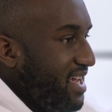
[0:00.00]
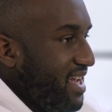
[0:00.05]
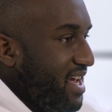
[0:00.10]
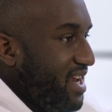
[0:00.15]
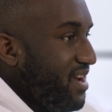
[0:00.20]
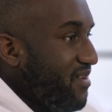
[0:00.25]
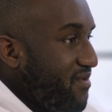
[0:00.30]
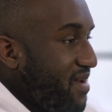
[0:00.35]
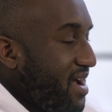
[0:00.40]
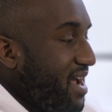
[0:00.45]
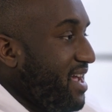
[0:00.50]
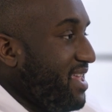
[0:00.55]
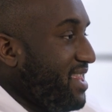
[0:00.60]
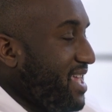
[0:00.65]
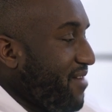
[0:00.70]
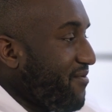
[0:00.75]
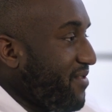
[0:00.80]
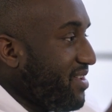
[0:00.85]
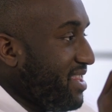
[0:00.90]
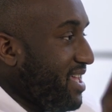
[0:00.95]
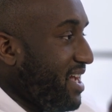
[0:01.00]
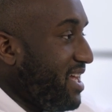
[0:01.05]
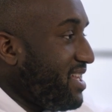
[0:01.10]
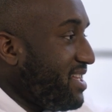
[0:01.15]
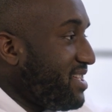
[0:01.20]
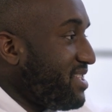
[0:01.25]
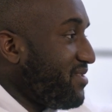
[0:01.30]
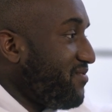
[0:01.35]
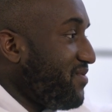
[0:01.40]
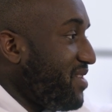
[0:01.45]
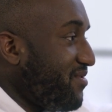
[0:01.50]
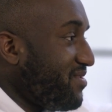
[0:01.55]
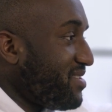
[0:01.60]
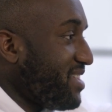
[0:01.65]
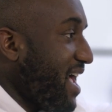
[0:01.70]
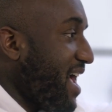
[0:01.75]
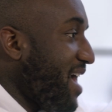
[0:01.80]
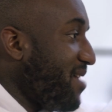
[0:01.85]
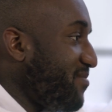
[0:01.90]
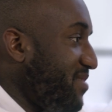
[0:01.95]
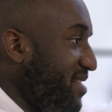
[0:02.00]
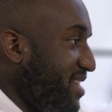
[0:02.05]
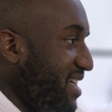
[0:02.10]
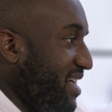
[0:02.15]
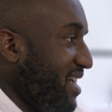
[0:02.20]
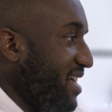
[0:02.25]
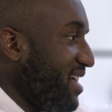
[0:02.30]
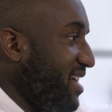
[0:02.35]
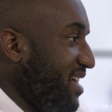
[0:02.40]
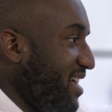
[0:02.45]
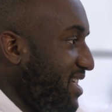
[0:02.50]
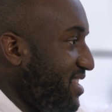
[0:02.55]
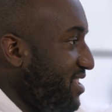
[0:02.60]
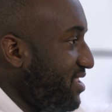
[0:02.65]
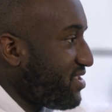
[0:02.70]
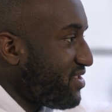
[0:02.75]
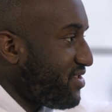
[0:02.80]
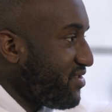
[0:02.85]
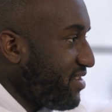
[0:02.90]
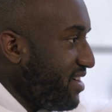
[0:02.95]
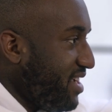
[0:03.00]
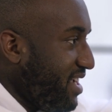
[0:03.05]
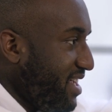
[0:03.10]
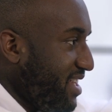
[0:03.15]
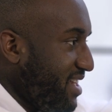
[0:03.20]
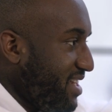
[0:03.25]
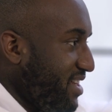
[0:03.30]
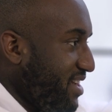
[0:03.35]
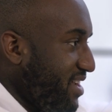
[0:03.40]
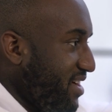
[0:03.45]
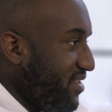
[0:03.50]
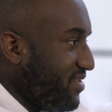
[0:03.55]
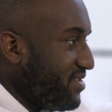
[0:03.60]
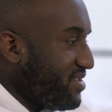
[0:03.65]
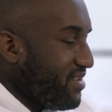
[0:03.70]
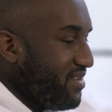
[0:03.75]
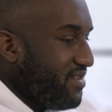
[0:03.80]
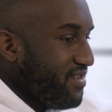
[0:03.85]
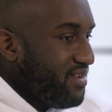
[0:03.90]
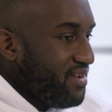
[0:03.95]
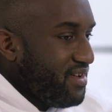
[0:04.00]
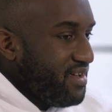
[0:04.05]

in a way that related to what was happening in the street, you know. And so